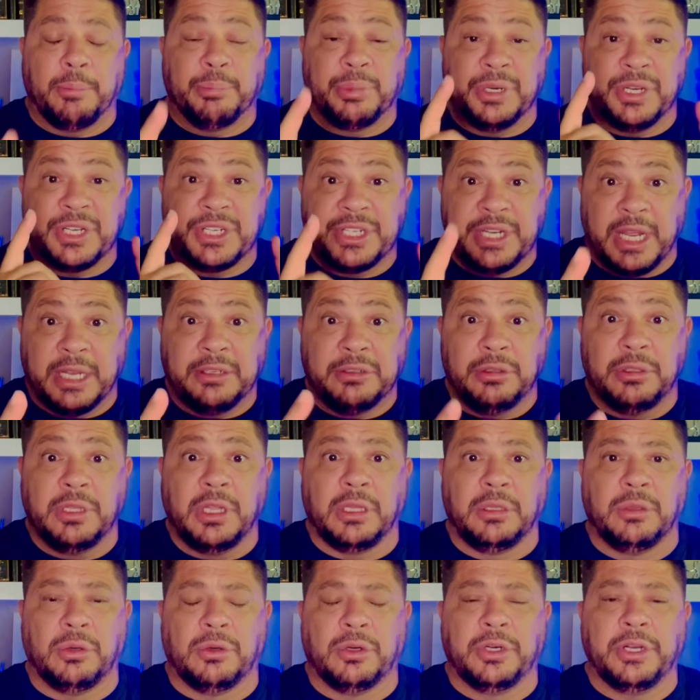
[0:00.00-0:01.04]
Present to
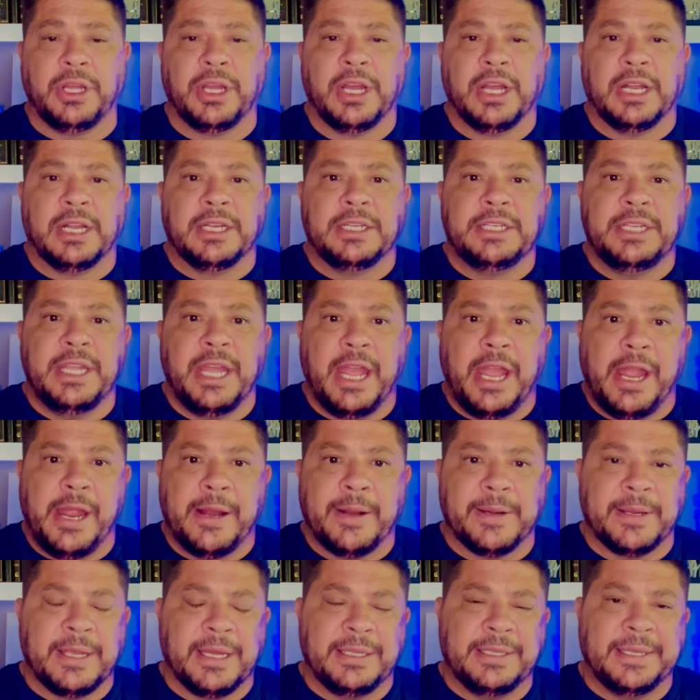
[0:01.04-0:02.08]
the Lord the
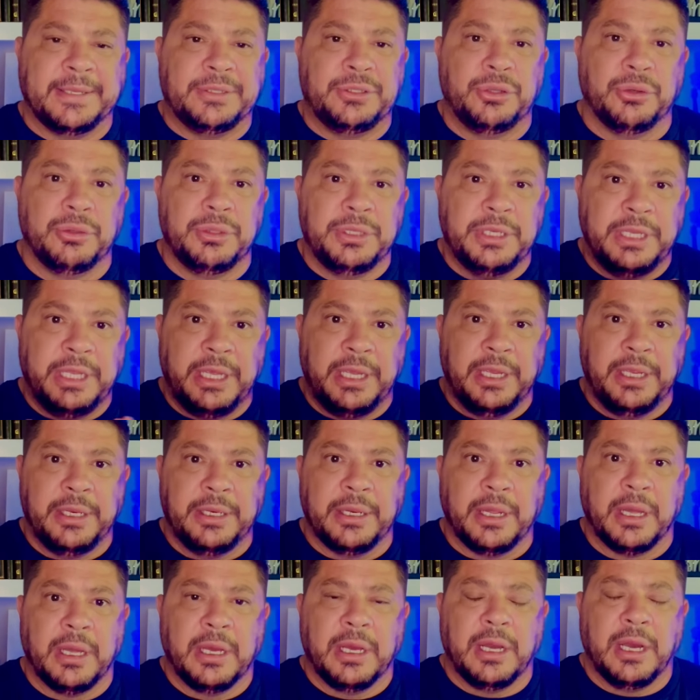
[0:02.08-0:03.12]
area that you
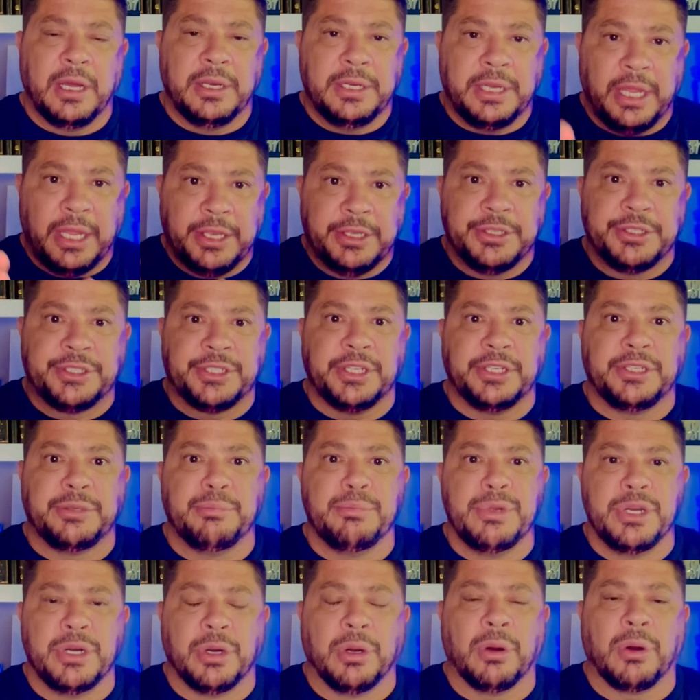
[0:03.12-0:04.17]
need an instant
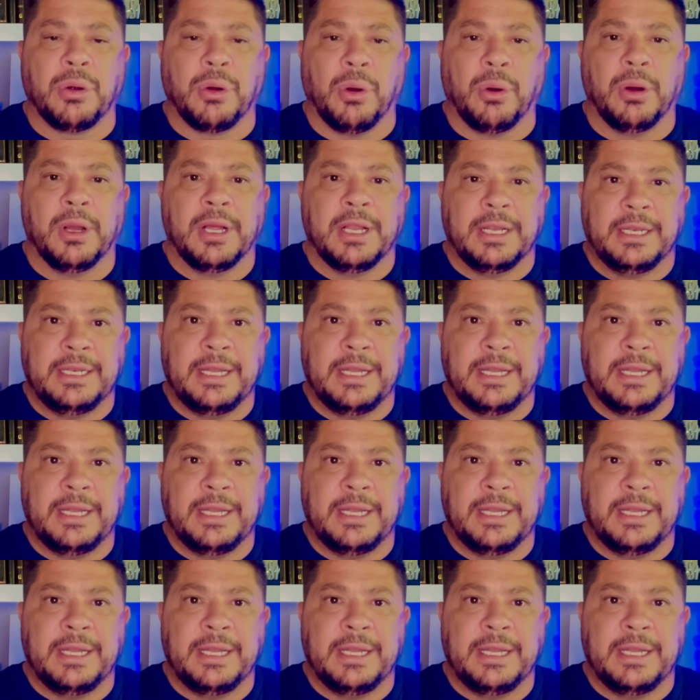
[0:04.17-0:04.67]
miracle.